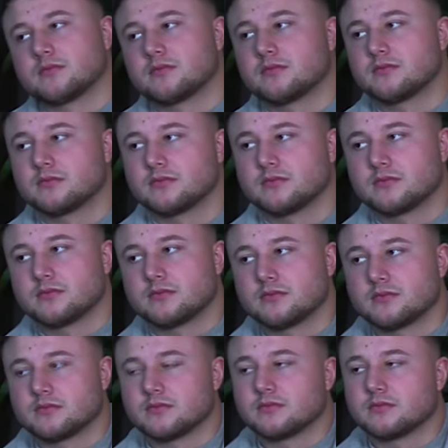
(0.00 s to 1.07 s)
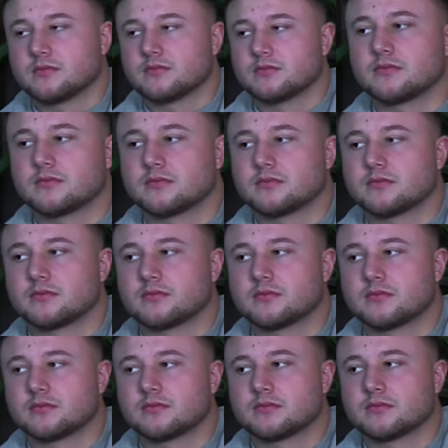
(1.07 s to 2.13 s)

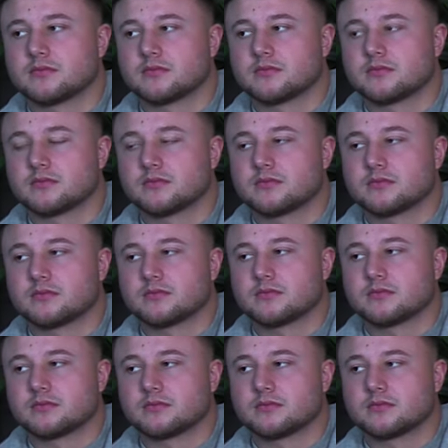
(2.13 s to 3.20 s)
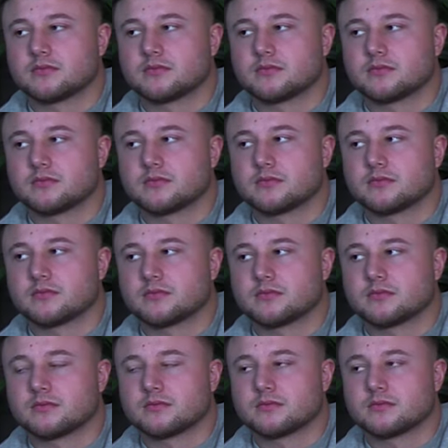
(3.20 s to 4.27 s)

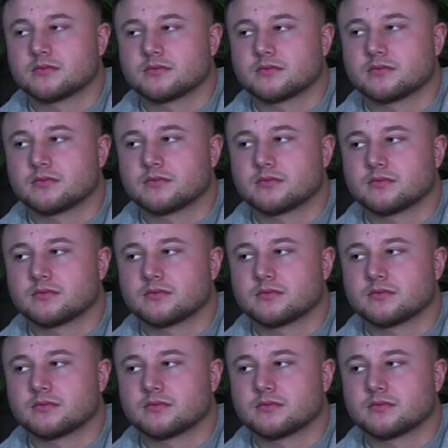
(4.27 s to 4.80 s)
(silent)